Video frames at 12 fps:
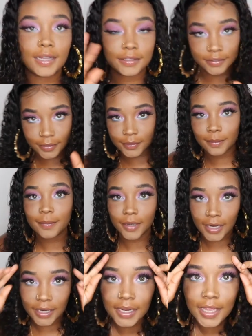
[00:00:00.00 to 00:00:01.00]
I show the
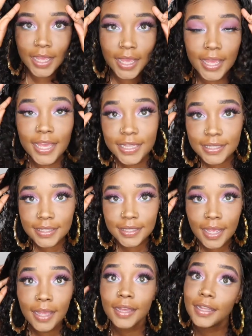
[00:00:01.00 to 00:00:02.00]
part. It's
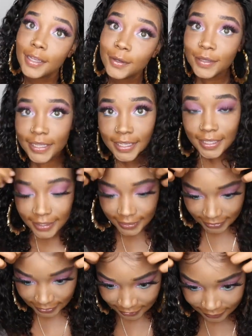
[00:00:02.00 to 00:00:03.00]

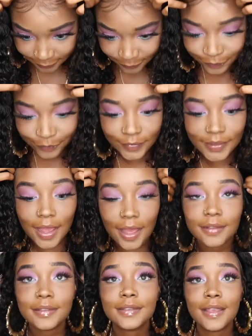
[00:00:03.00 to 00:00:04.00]
Glueless.
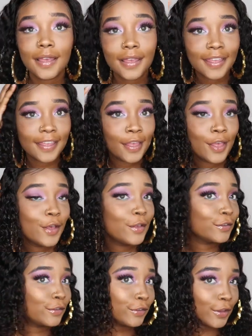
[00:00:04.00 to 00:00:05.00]
Yes.
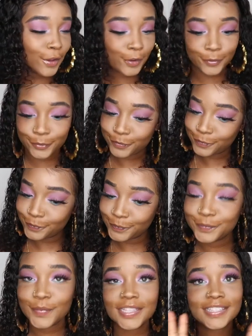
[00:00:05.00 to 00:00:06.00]
So
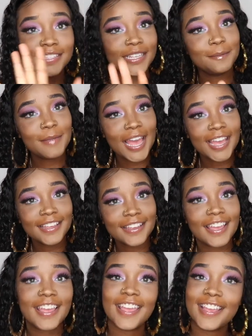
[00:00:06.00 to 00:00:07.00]
sit
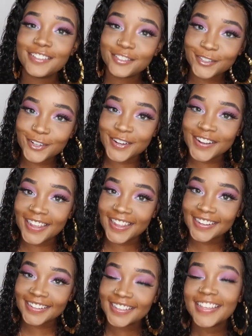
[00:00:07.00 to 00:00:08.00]
back,
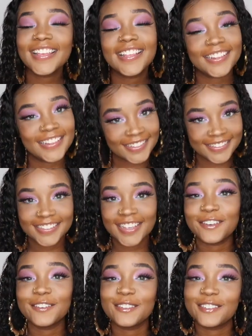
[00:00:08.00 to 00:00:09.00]
enjoy. Let's
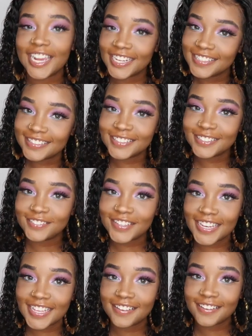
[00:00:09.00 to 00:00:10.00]
get right into the
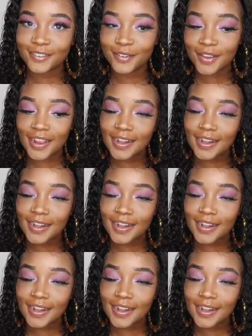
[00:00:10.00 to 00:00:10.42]
video.